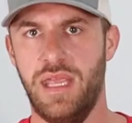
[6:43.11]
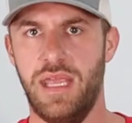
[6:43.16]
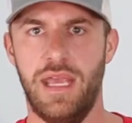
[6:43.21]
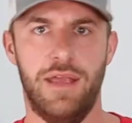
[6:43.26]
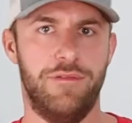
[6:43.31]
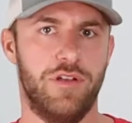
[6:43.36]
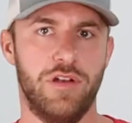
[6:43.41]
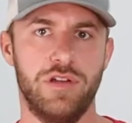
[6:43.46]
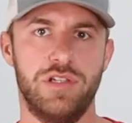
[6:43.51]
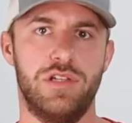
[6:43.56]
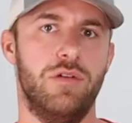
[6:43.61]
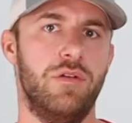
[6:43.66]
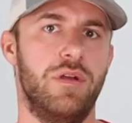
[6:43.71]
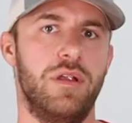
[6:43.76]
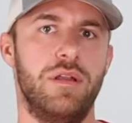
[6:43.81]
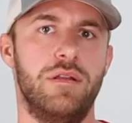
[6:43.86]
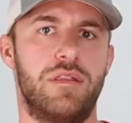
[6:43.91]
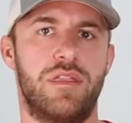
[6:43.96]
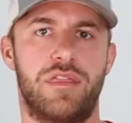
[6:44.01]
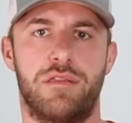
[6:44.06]
If you're
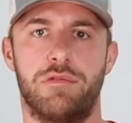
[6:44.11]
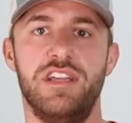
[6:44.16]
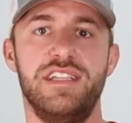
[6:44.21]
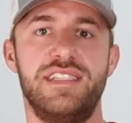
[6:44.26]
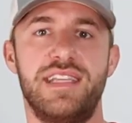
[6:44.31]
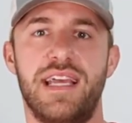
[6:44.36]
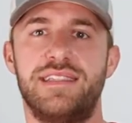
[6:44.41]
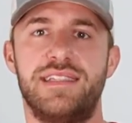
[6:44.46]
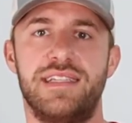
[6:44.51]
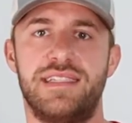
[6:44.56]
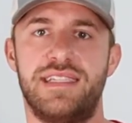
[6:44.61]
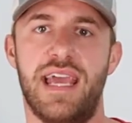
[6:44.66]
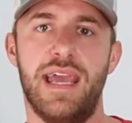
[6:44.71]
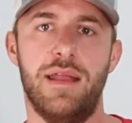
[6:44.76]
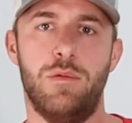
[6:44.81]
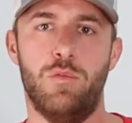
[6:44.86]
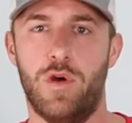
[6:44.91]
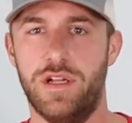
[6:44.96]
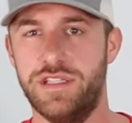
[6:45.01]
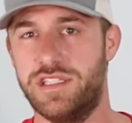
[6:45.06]
doing 3 sets of
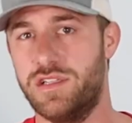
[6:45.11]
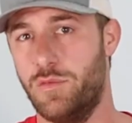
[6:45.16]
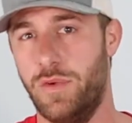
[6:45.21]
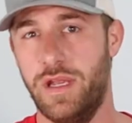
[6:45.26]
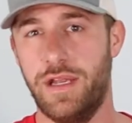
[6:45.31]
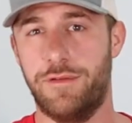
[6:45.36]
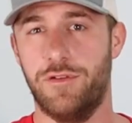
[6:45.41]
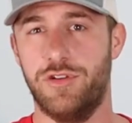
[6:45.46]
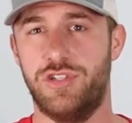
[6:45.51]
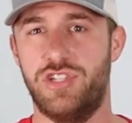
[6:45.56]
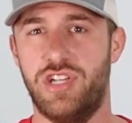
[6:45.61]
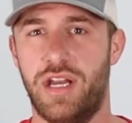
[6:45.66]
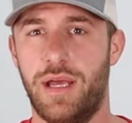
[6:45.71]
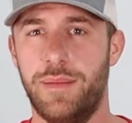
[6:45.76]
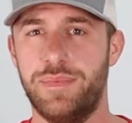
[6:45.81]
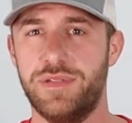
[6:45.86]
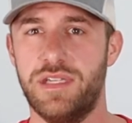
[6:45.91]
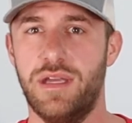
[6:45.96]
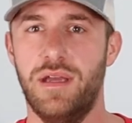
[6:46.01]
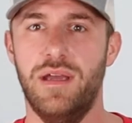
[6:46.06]
10 once a week for
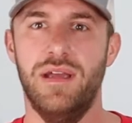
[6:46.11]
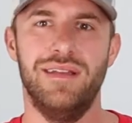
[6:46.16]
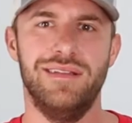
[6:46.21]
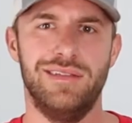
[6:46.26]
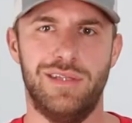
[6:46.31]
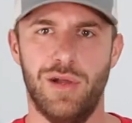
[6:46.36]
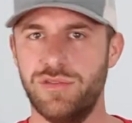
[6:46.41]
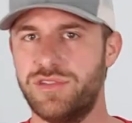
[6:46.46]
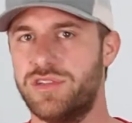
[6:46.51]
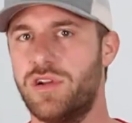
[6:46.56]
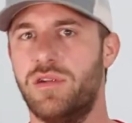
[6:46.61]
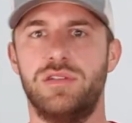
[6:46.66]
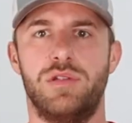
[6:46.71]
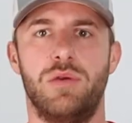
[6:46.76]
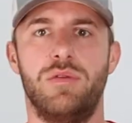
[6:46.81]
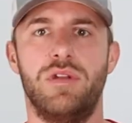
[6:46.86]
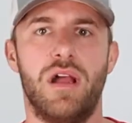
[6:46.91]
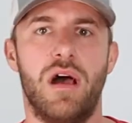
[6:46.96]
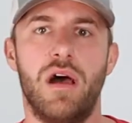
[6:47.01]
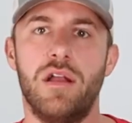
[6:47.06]
chin-ups, don't start
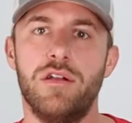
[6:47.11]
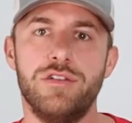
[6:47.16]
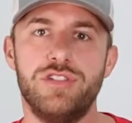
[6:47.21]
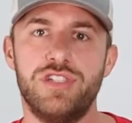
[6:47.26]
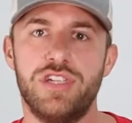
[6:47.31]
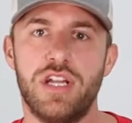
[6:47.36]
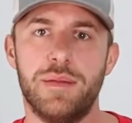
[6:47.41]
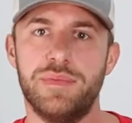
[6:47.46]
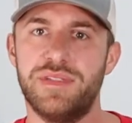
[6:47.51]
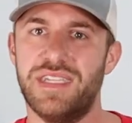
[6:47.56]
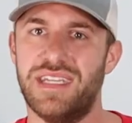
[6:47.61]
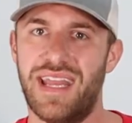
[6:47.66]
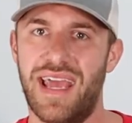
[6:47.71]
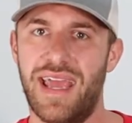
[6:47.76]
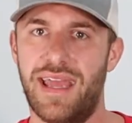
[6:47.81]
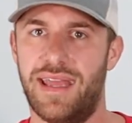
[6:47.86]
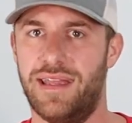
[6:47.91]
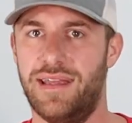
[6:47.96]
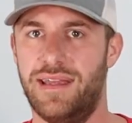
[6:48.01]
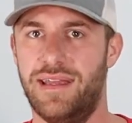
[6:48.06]
doing 100 chin-ups a
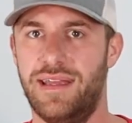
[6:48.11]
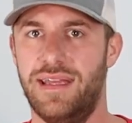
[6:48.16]
day.